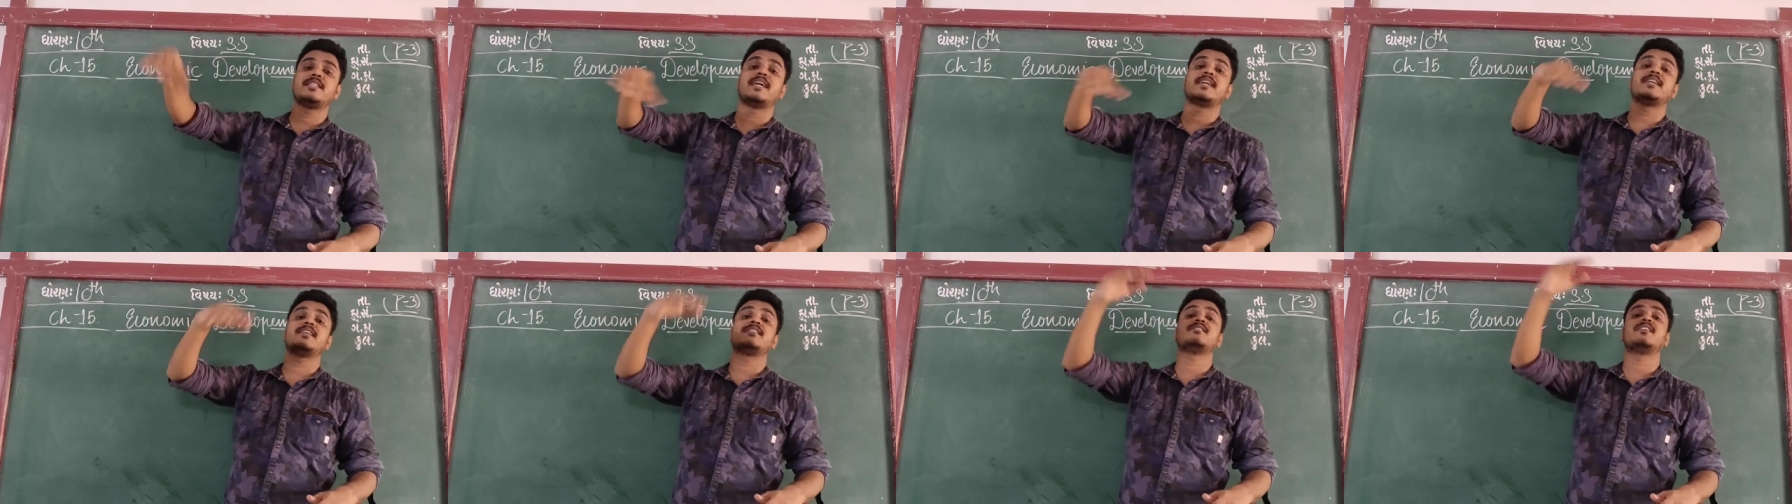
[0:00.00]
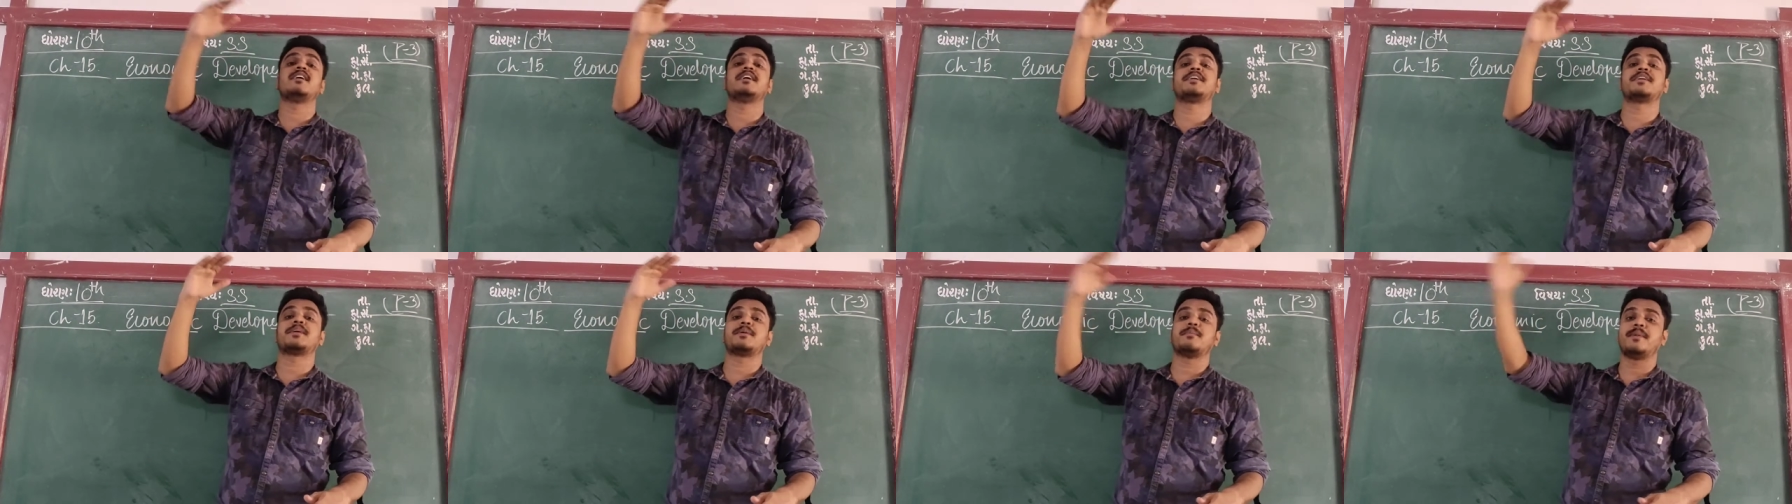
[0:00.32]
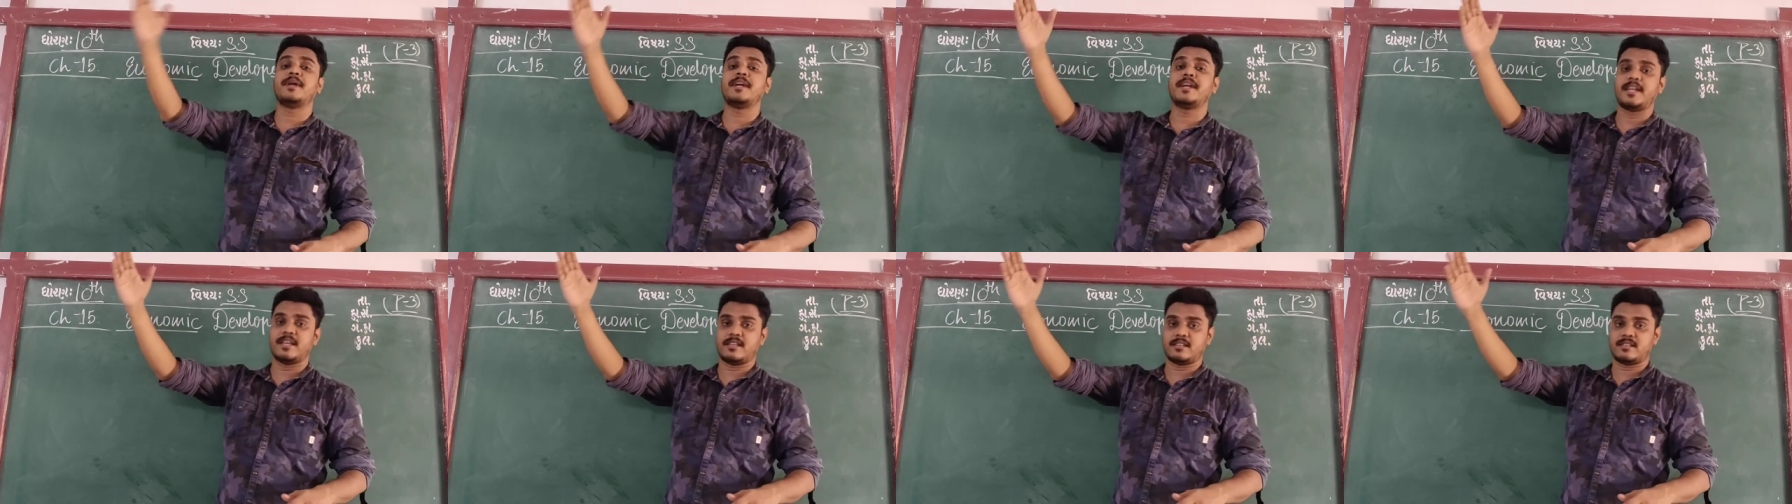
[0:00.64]
that is
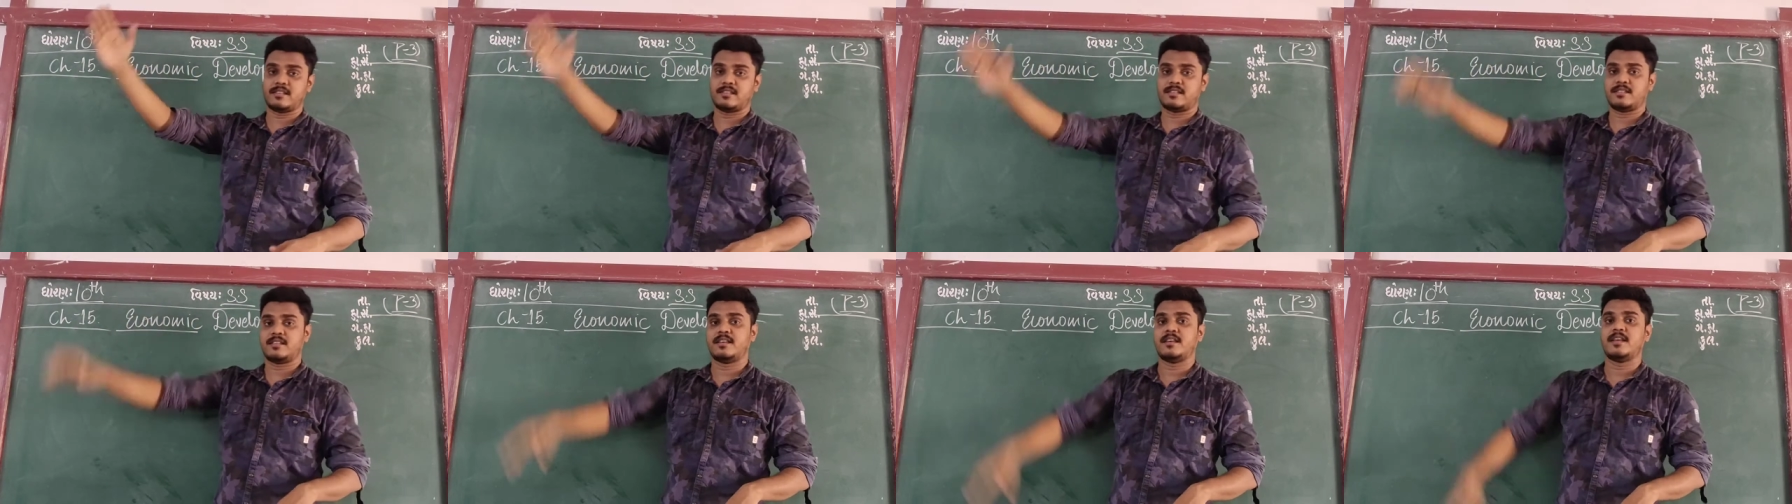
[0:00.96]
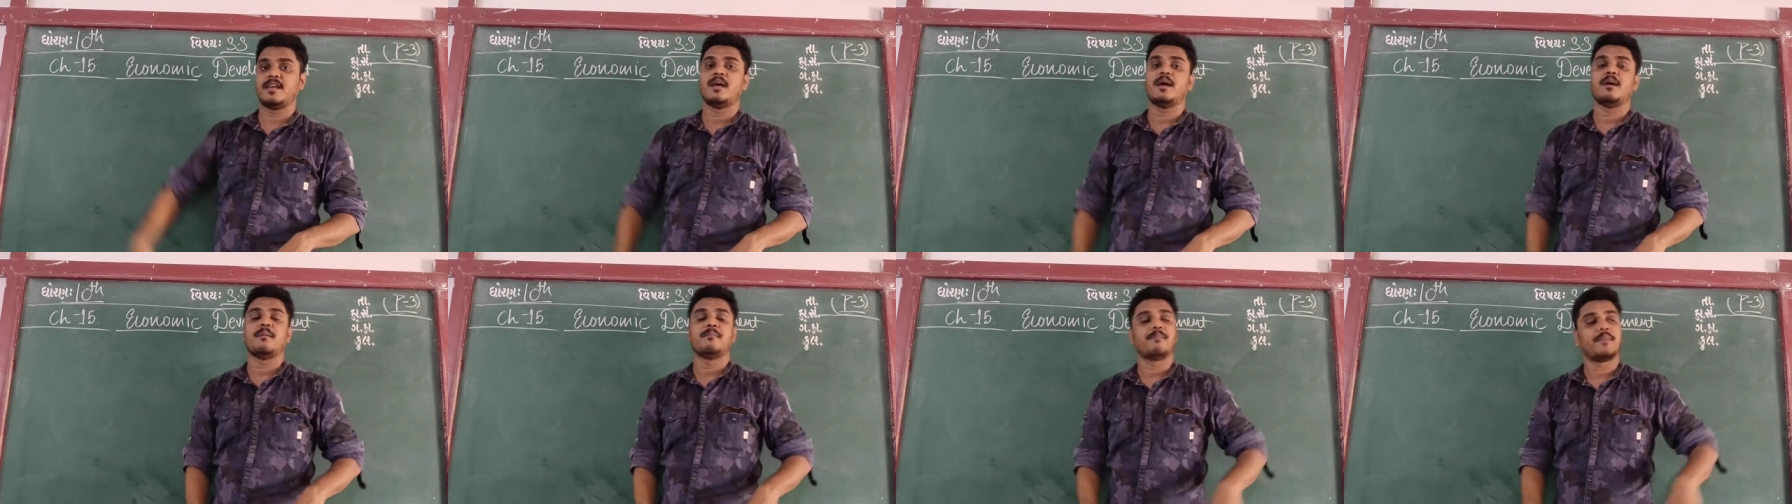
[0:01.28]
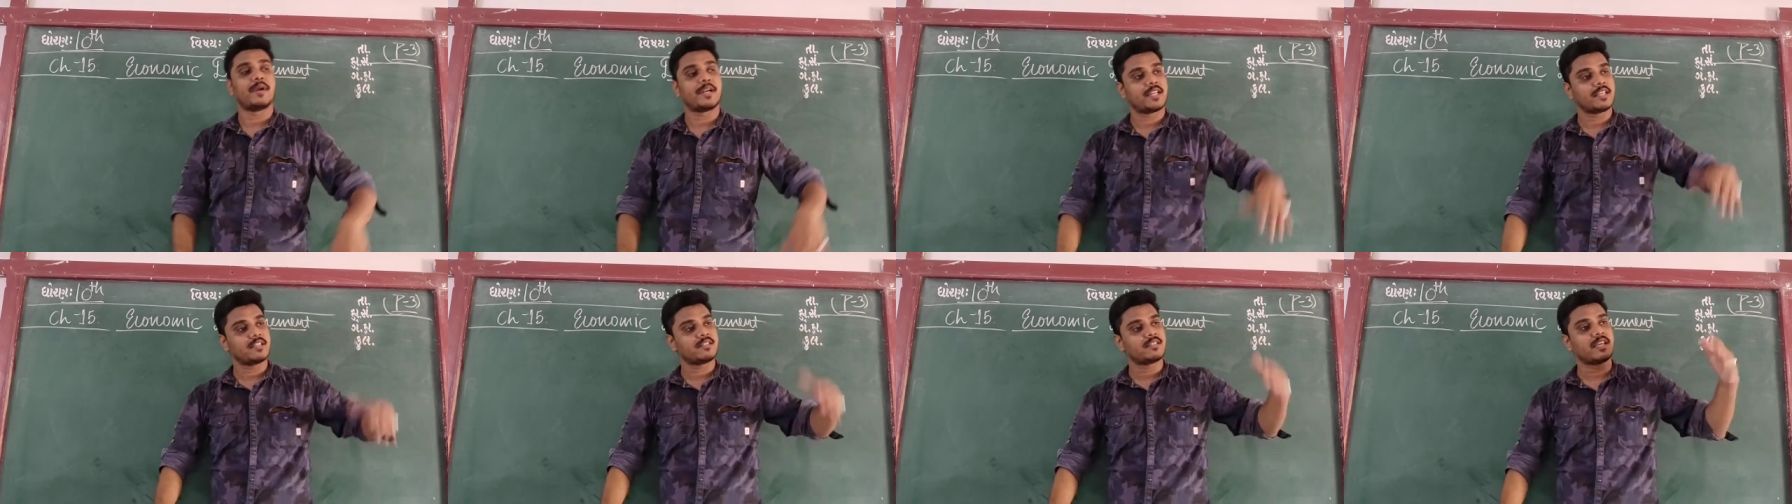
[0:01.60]
tremendous.
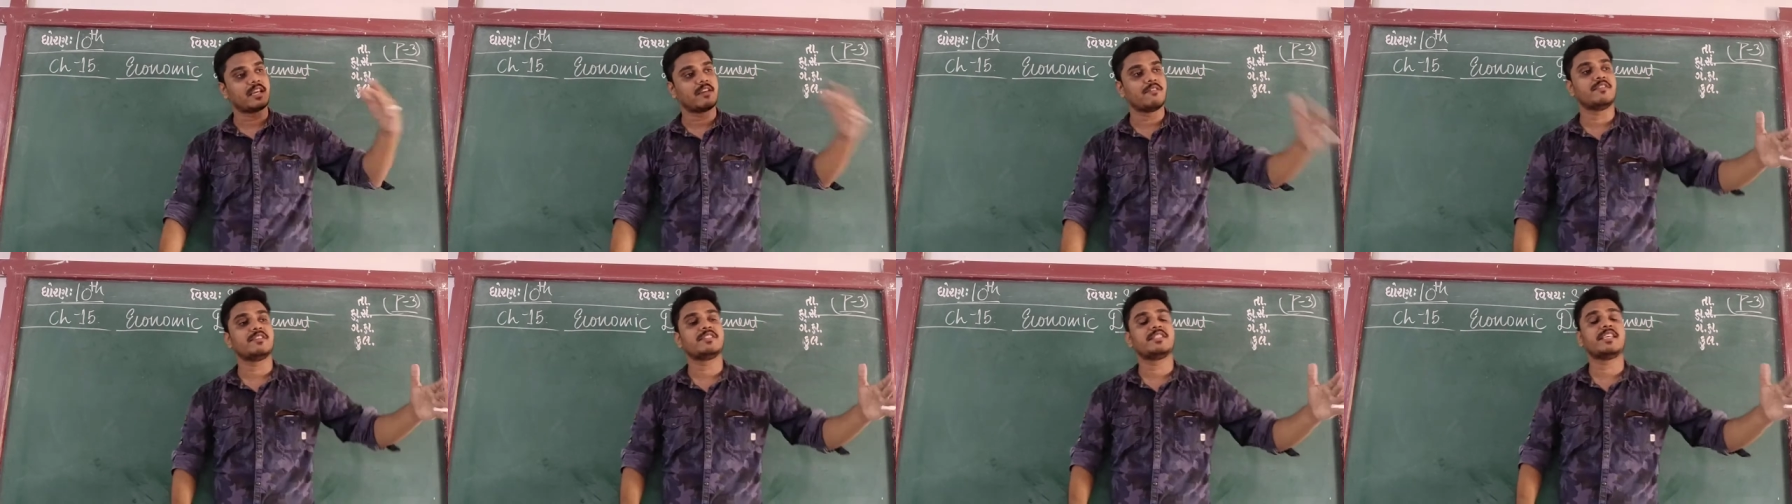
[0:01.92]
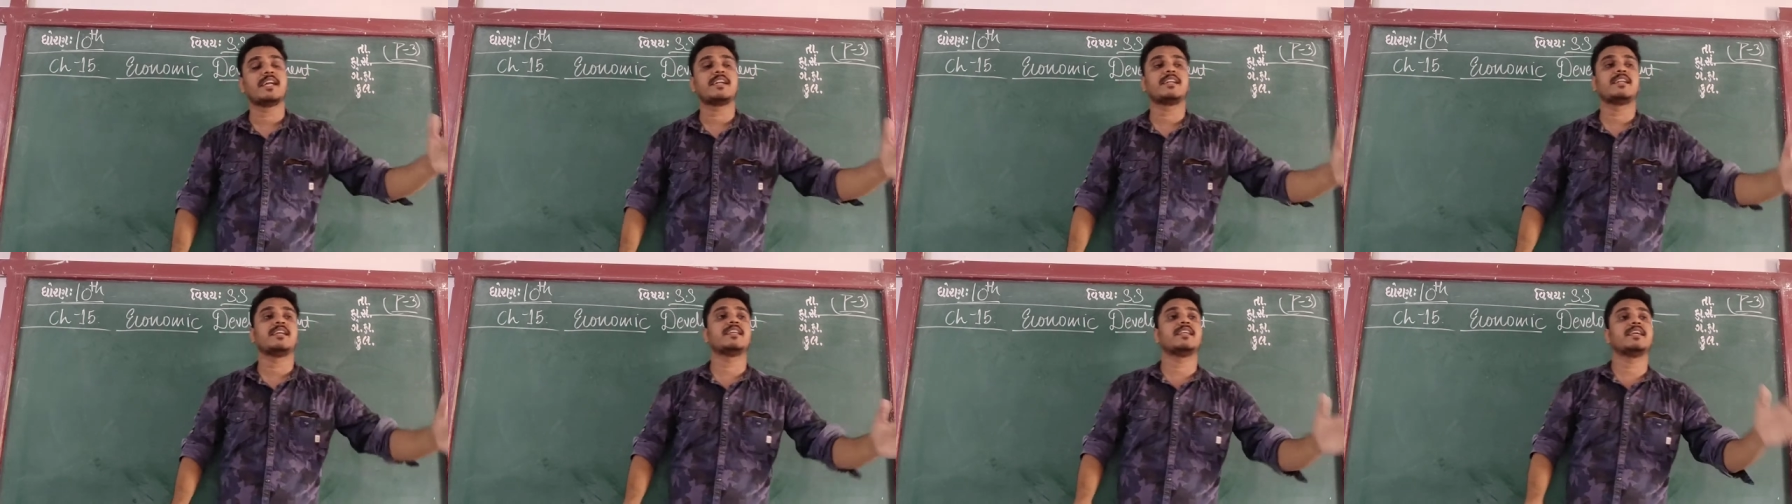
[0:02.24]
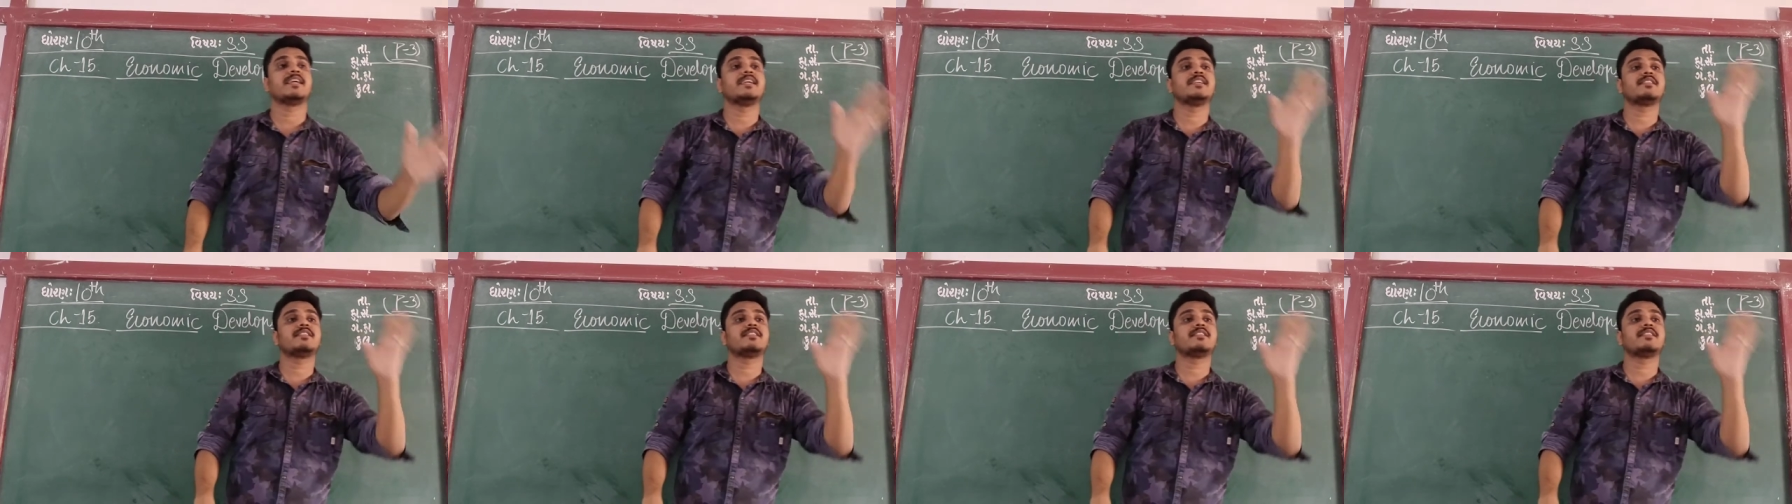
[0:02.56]
But in service sector,